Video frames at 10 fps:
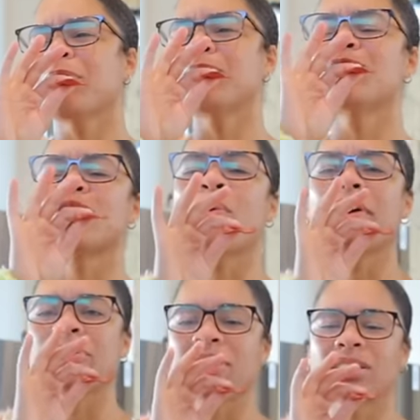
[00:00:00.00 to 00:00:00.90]
I'm so
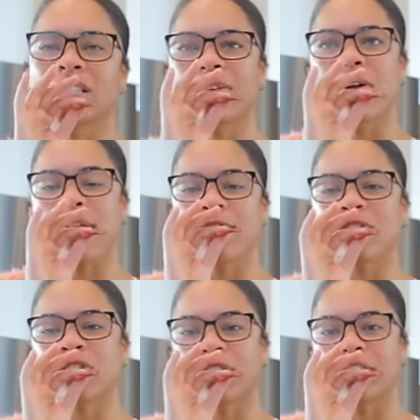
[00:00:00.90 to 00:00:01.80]
hungry. It's like
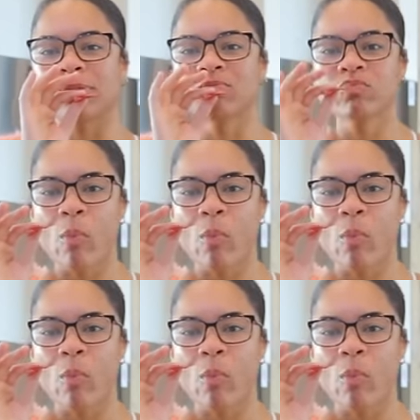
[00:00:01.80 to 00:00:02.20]
11:30.